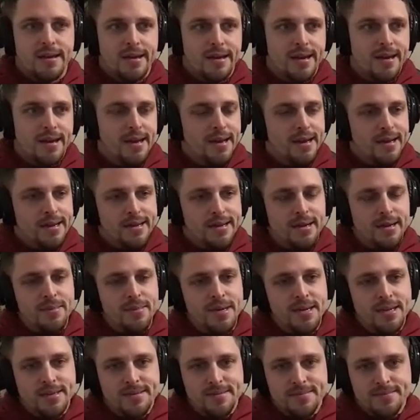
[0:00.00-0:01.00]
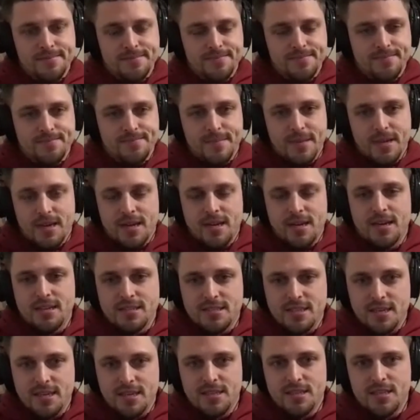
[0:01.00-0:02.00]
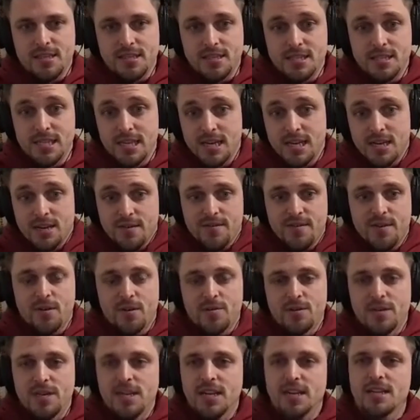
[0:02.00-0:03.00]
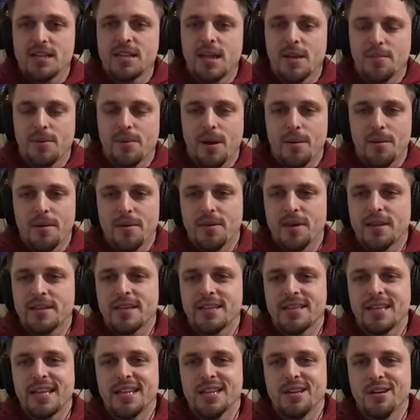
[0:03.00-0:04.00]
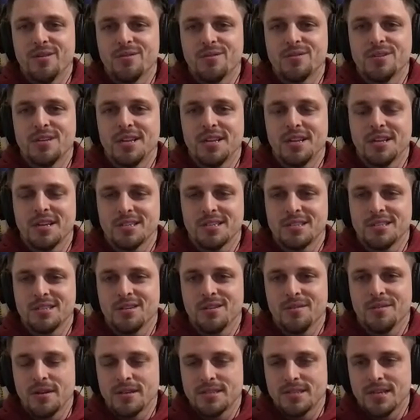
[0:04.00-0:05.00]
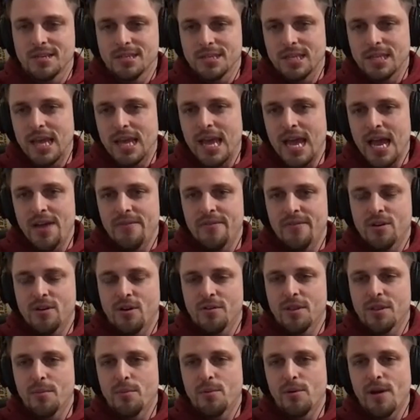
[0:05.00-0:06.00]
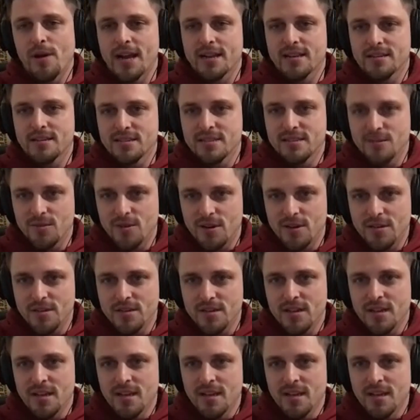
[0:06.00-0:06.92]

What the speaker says: And I mean, it's like, does the NFL need it? They probably think that they don't need it because, essentially they have it on the practice squad.